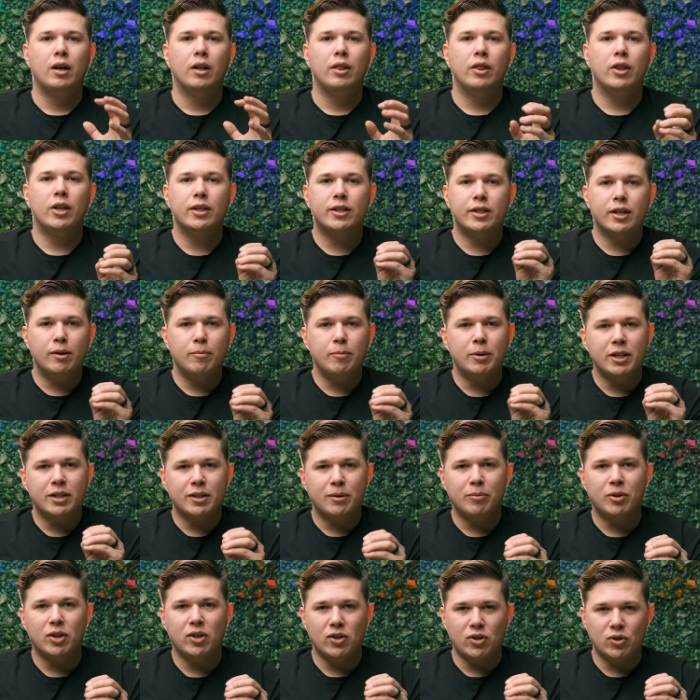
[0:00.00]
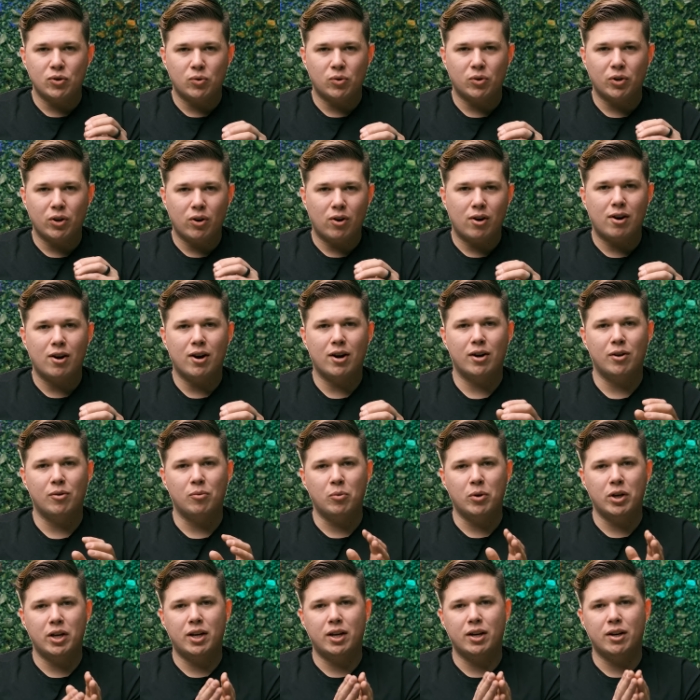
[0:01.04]
This can be something that's really hard, and
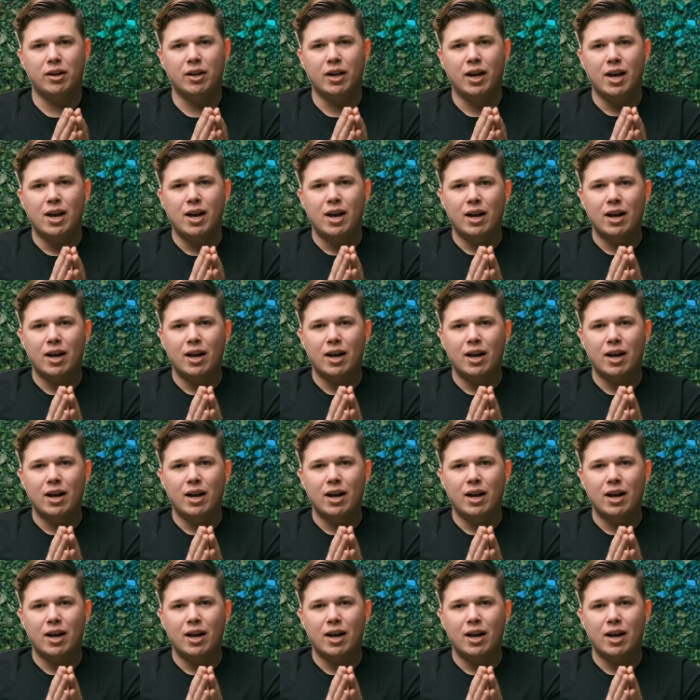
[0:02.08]
we can